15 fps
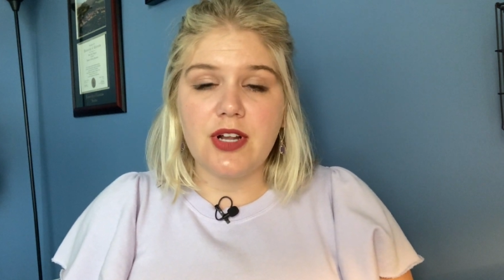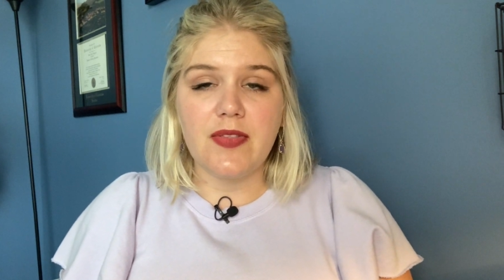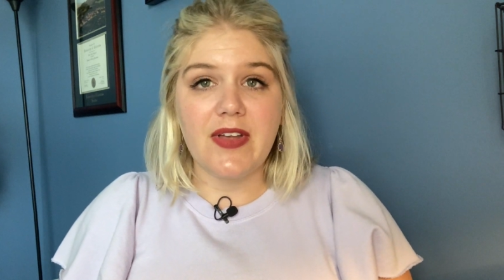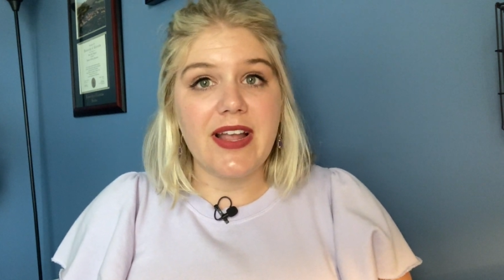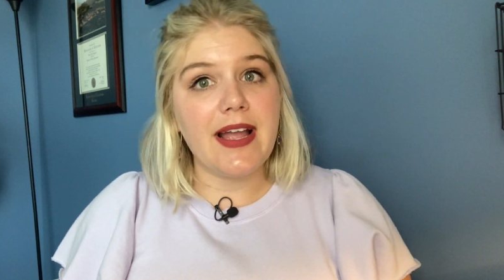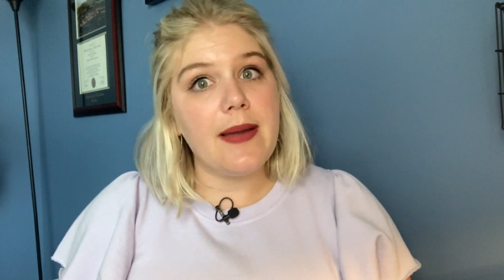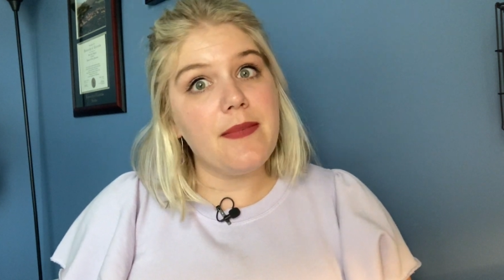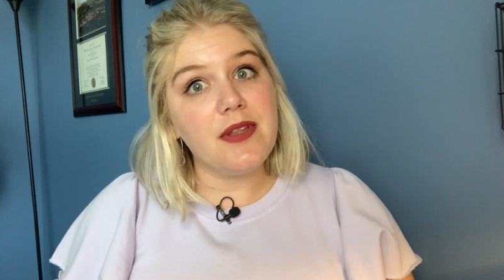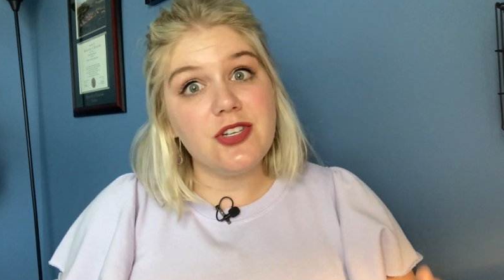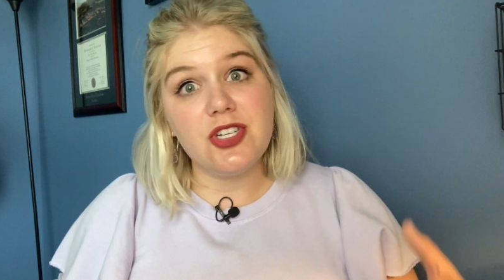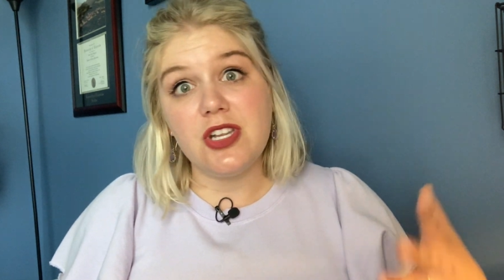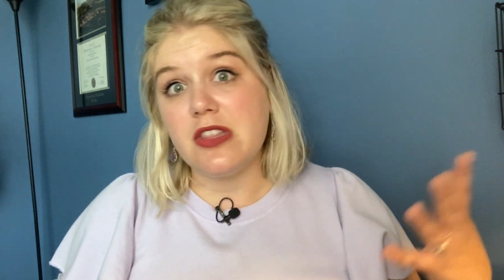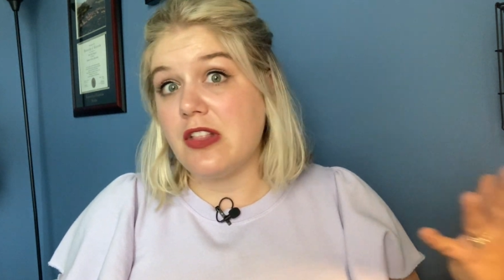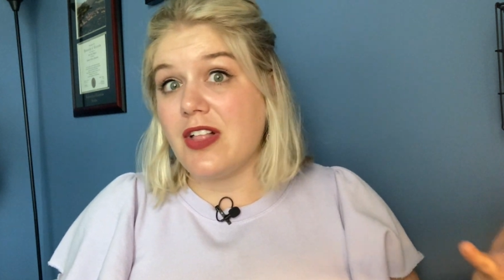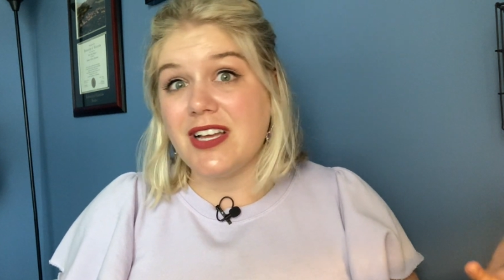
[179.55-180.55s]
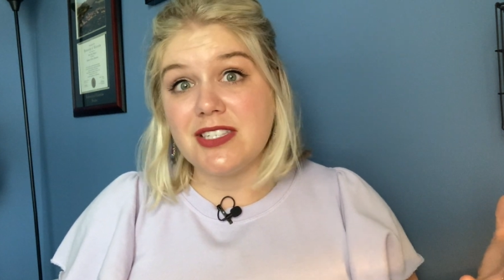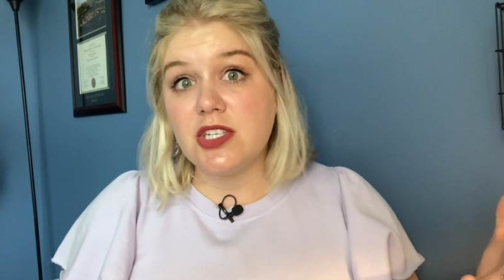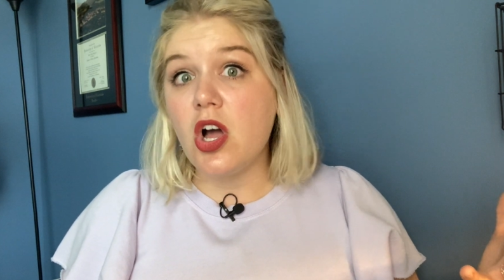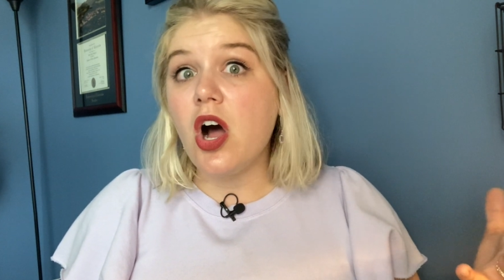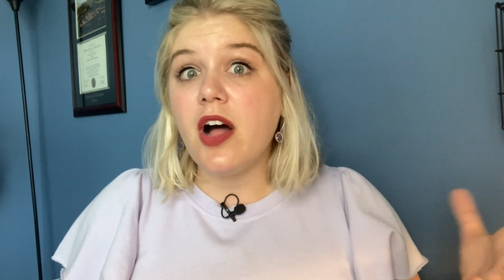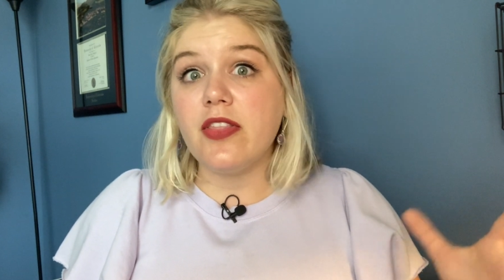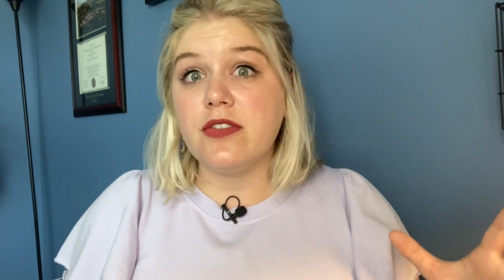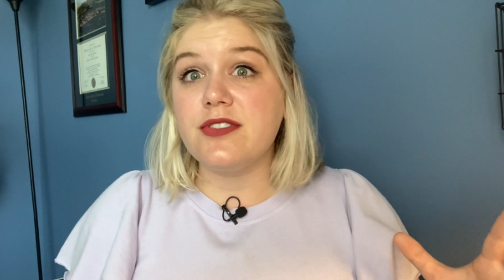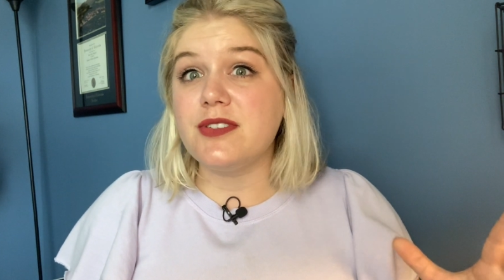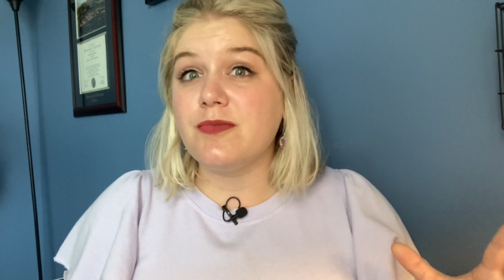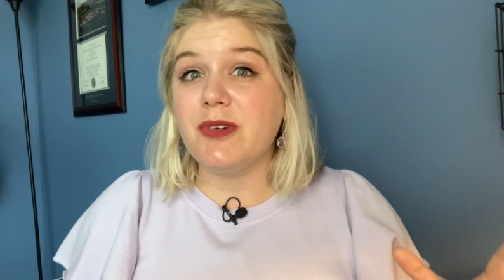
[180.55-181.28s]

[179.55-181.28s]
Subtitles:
like I mentioned in the last con, we